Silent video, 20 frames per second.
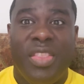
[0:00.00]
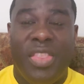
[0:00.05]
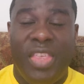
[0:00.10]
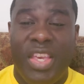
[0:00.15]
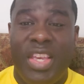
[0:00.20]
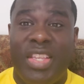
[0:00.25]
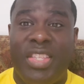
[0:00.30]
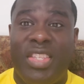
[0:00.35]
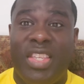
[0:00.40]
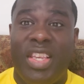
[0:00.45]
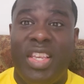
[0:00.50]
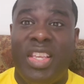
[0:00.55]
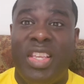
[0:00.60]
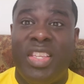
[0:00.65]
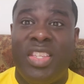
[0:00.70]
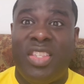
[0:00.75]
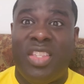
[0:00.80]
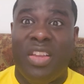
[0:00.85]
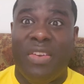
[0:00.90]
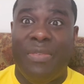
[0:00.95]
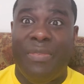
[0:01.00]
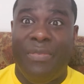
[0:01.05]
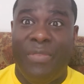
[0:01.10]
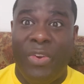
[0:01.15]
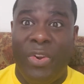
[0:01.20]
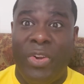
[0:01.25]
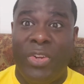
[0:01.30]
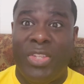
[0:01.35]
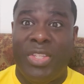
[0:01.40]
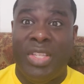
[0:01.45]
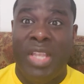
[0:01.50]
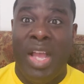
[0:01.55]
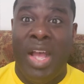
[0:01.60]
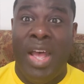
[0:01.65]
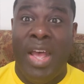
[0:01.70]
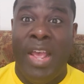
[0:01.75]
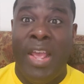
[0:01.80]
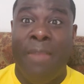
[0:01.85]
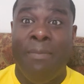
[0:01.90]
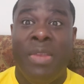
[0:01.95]
this is the first
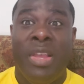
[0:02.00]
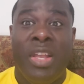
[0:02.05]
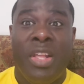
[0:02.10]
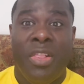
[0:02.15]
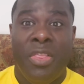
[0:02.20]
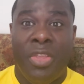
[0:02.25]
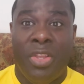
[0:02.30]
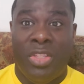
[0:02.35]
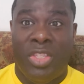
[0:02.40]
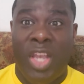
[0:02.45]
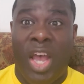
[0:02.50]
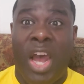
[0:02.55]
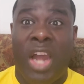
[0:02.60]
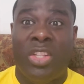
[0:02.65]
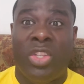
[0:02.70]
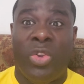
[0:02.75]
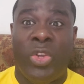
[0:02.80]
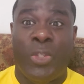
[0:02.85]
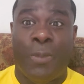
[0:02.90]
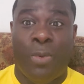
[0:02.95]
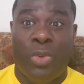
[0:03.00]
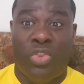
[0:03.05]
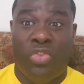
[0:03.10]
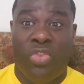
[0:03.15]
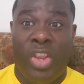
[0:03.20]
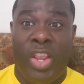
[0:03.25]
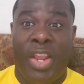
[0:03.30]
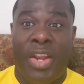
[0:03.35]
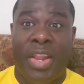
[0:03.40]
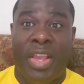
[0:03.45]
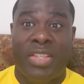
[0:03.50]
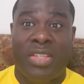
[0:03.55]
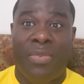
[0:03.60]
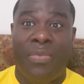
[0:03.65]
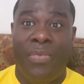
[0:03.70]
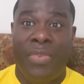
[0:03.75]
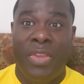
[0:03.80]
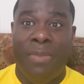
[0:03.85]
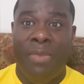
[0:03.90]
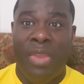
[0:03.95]
time the Doctor is portrayed as
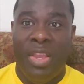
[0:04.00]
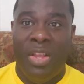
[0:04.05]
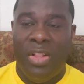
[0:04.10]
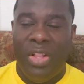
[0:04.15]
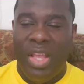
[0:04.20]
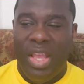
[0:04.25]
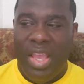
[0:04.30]
a female.